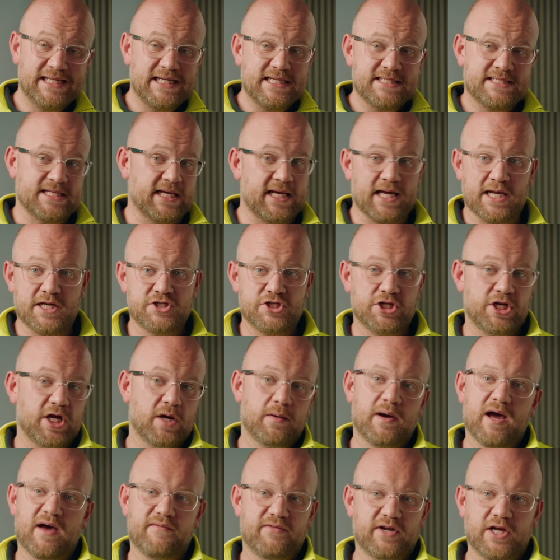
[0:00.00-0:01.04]
SigEnergy
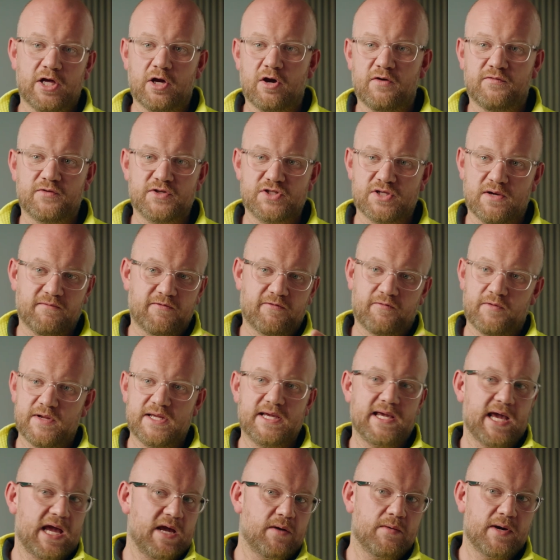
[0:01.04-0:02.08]
don't have any offers on free
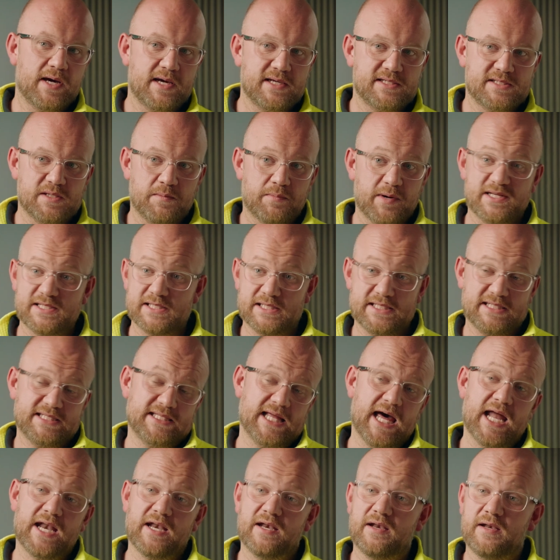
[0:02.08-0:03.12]
gateways at presently
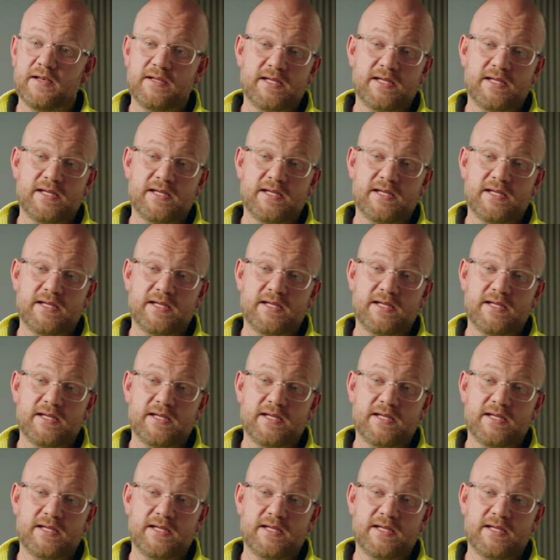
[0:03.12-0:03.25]
stand.